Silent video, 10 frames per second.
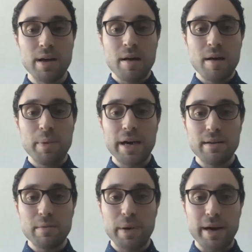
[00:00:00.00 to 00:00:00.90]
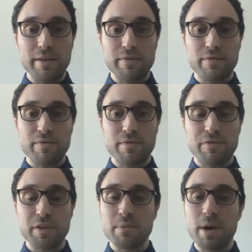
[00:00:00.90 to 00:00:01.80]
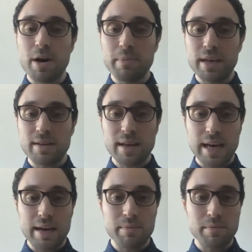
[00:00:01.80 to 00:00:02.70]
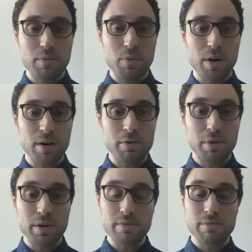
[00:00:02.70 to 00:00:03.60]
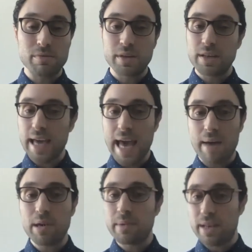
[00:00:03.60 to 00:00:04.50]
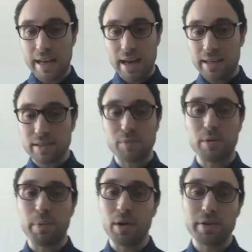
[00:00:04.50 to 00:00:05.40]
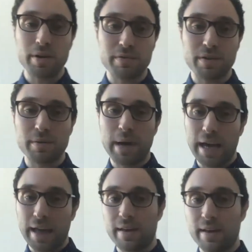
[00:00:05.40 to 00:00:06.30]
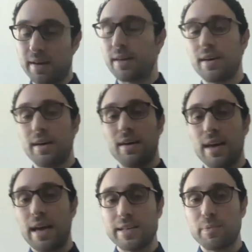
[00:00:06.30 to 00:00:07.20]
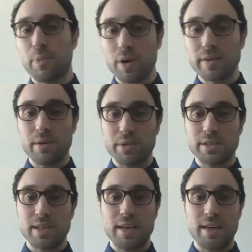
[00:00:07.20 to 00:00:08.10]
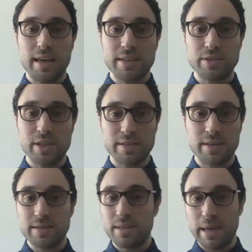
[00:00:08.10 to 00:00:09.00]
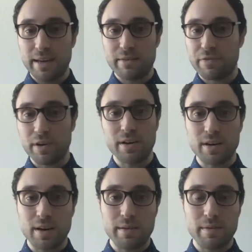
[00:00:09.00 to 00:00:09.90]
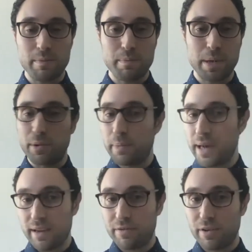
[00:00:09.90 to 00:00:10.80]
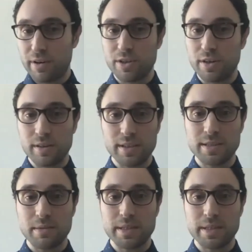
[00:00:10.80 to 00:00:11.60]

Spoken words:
But for the moment, we're really happy. I mean, honestly, we're bowled over by the support that we're seeing and just the demand for people paying for journalism.